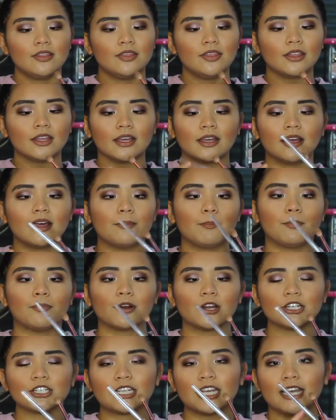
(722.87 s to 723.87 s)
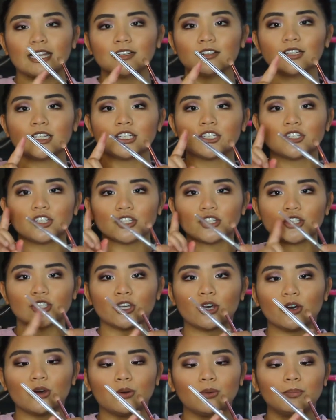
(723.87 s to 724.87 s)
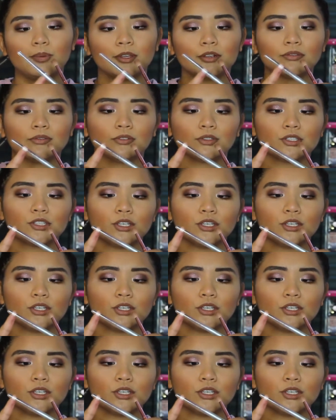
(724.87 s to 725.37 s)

the brush handle is just so beautiful